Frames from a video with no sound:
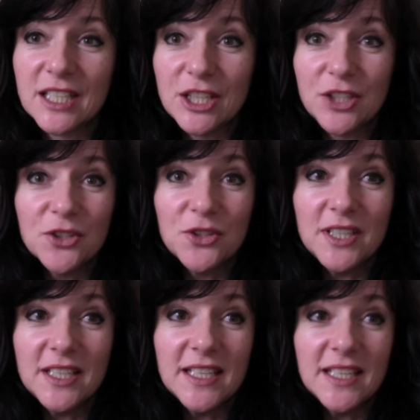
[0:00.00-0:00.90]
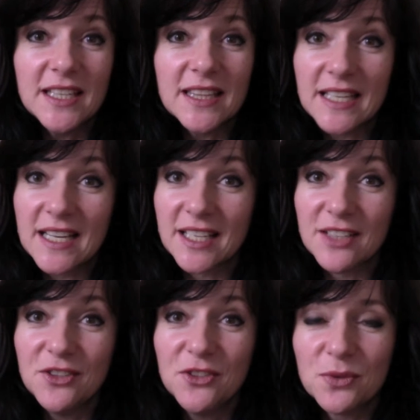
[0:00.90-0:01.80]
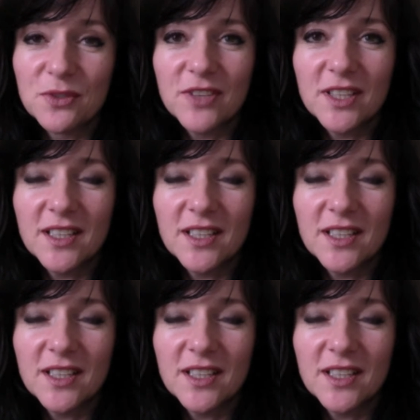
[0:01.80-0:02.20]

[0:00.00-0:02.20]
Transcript: the only thing I can do to affect